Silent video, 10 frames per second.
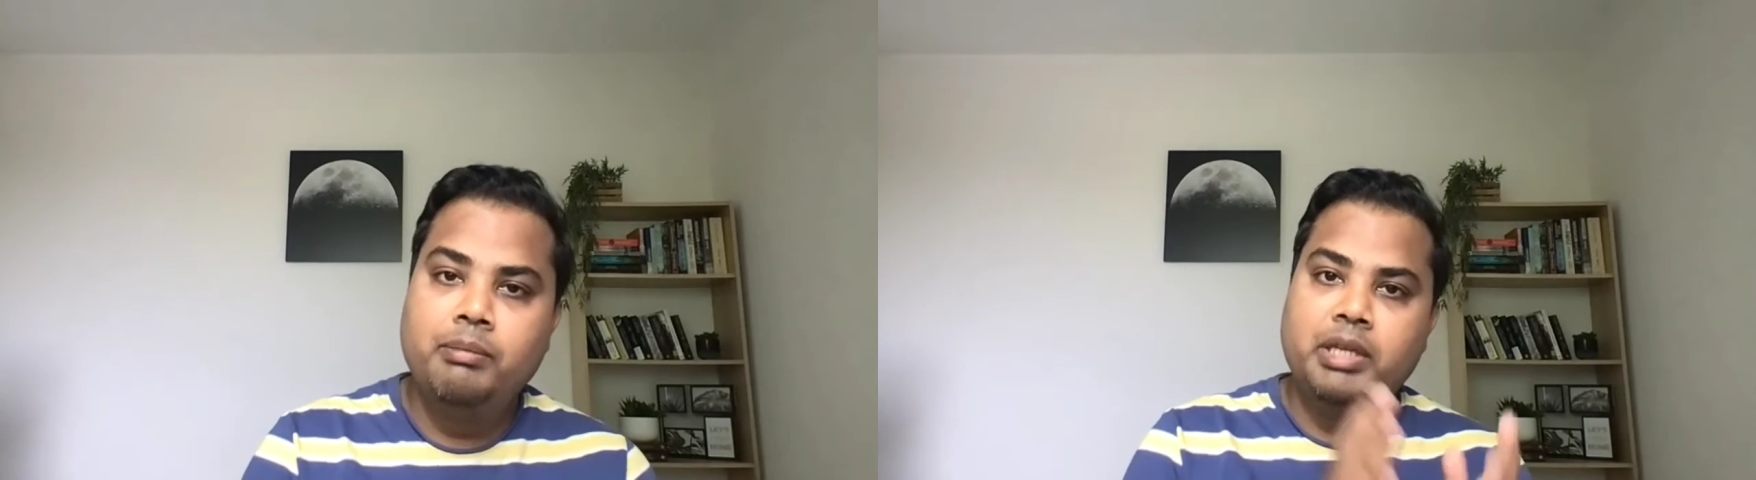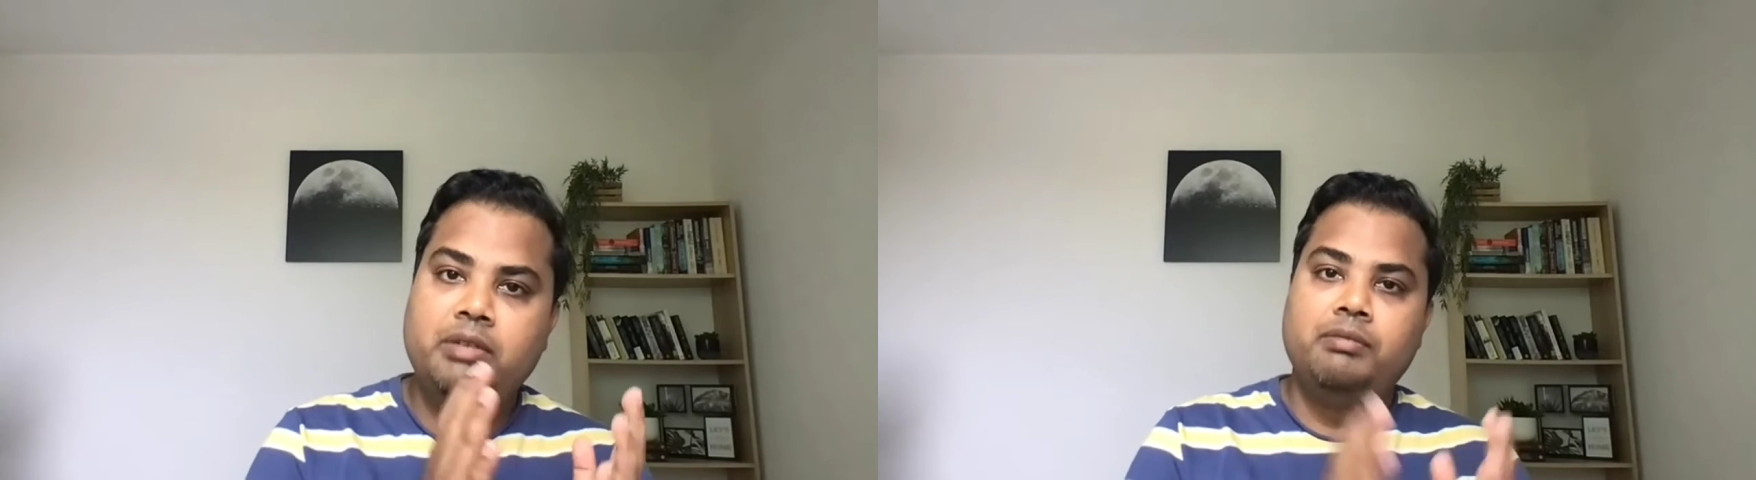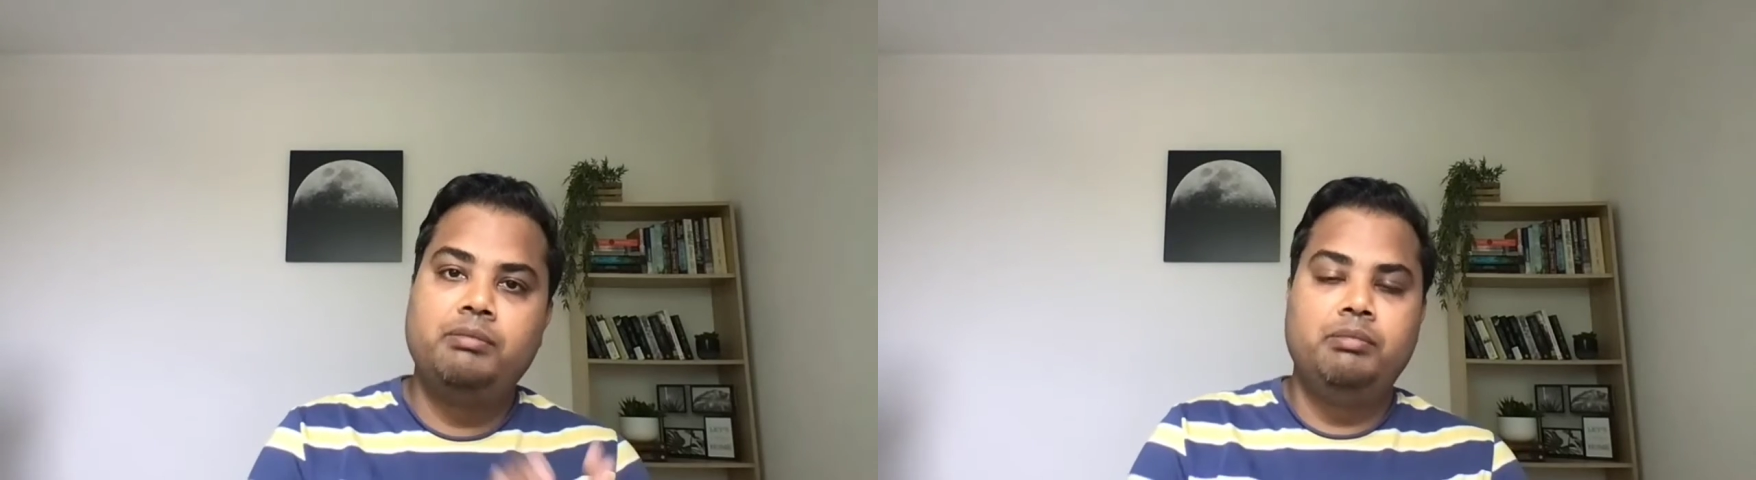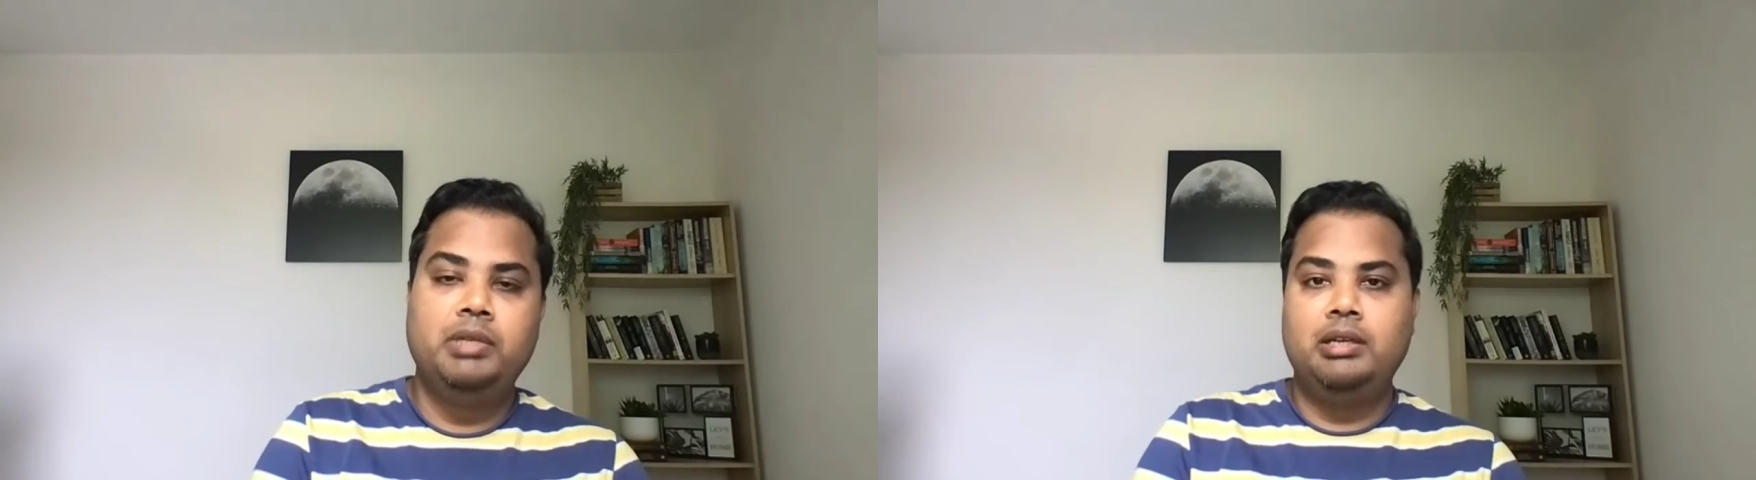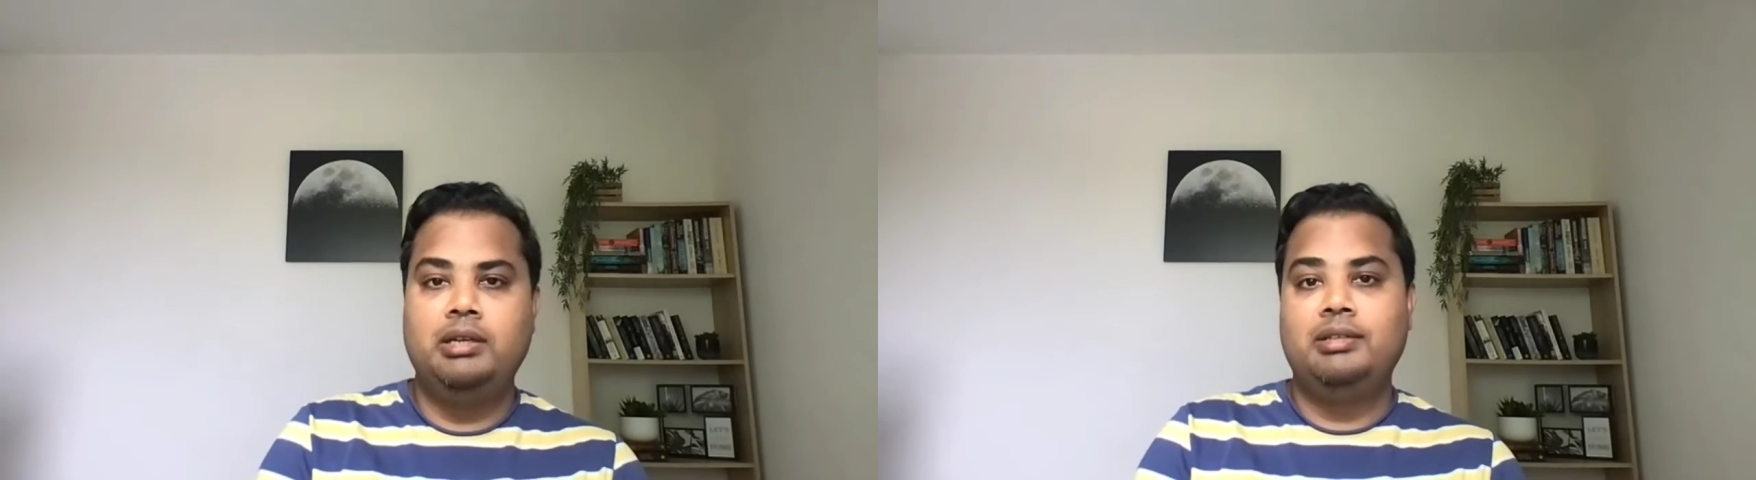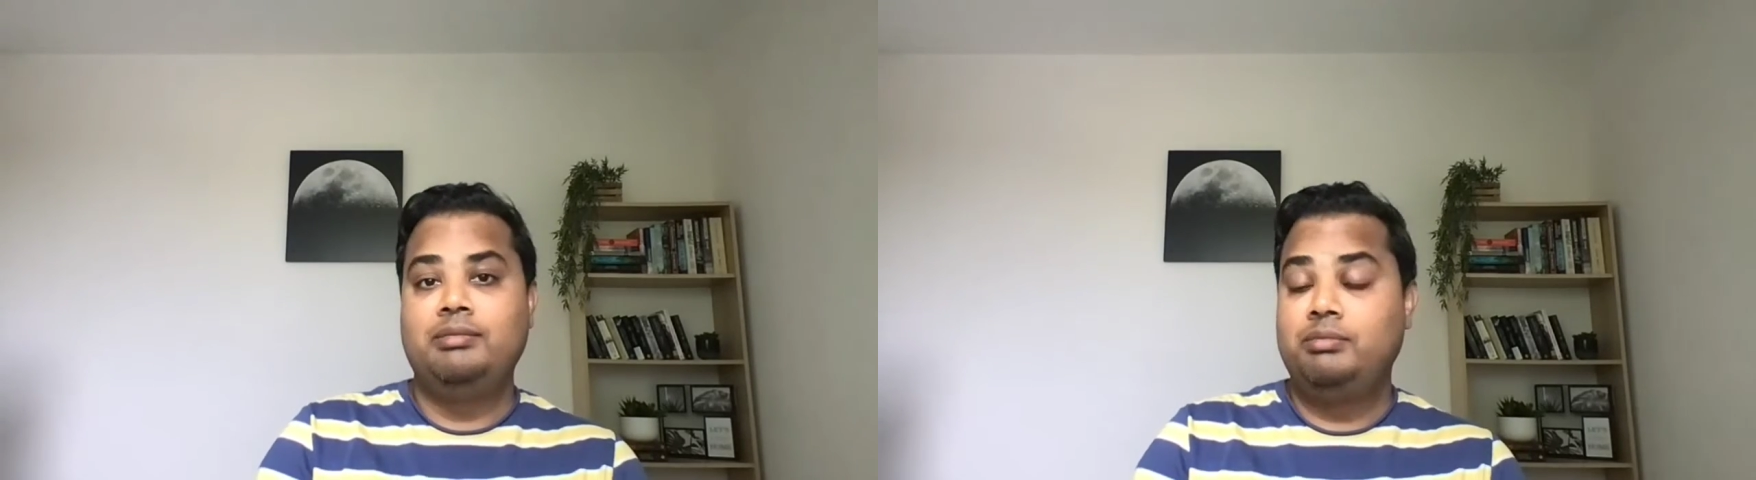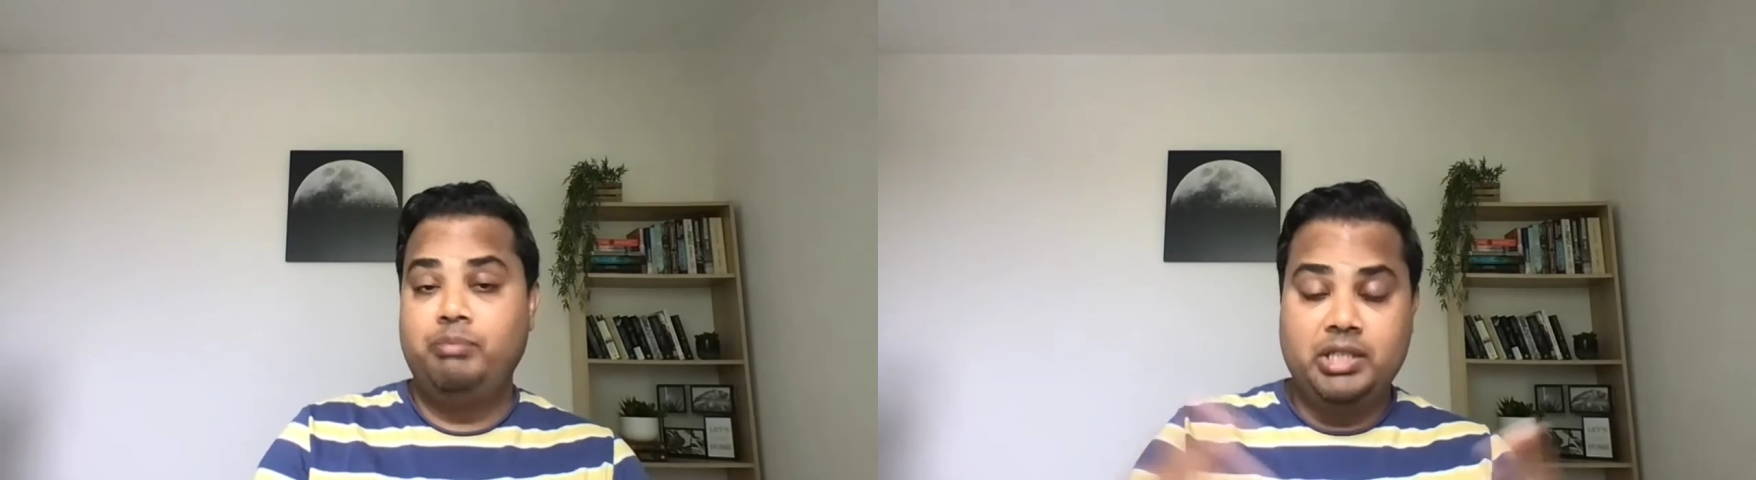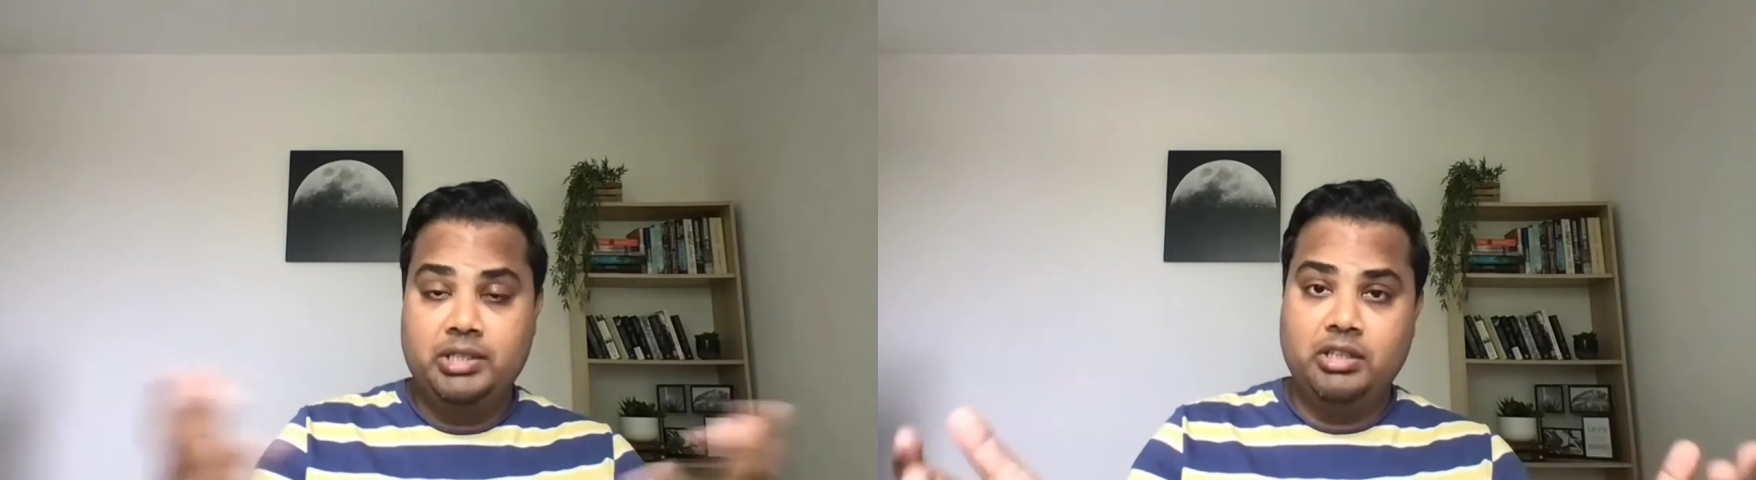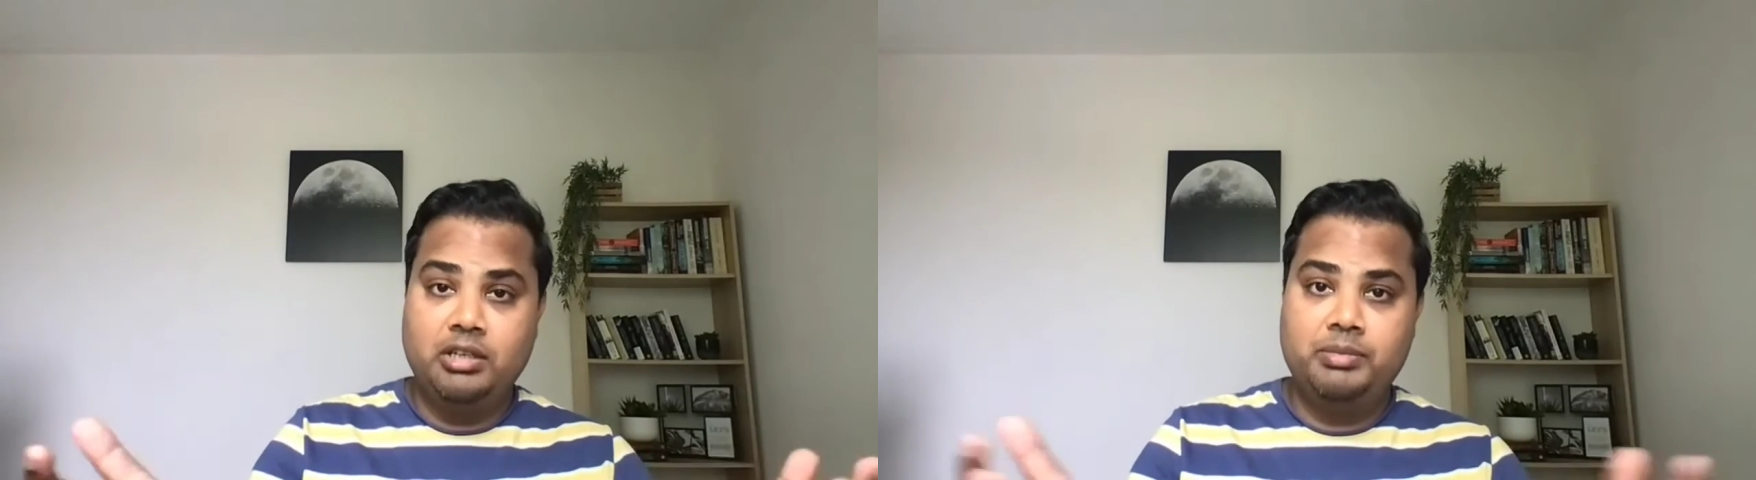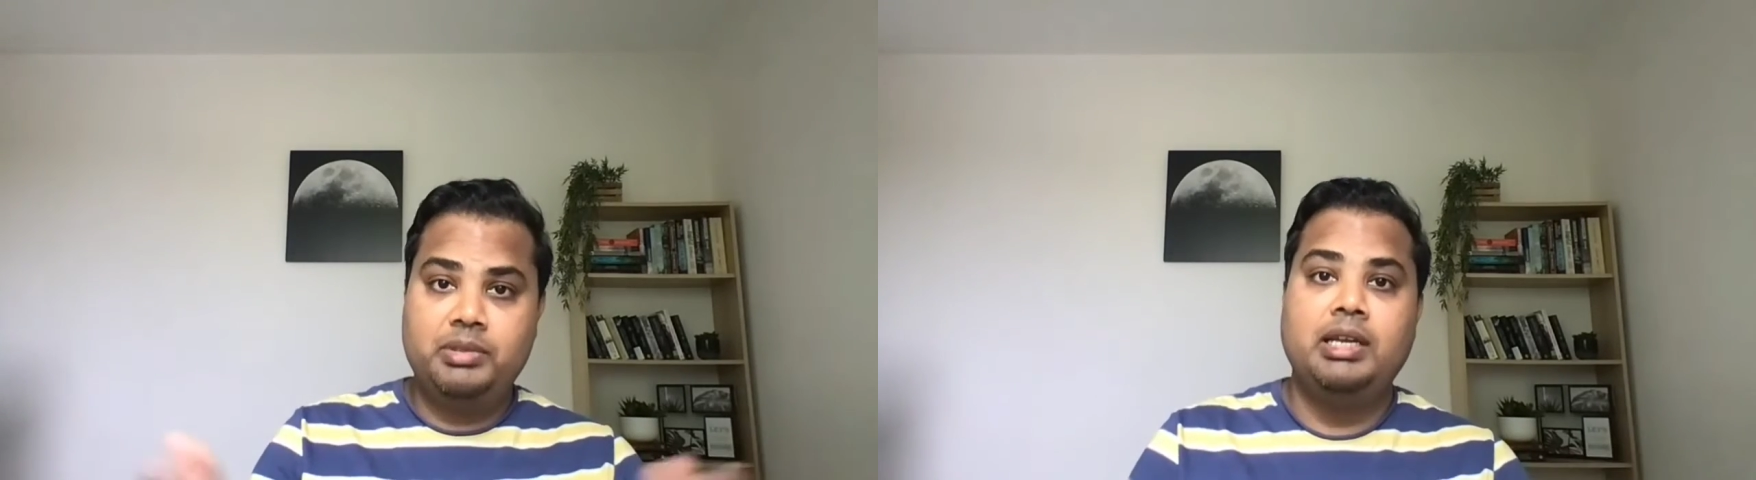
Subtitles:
pit stops.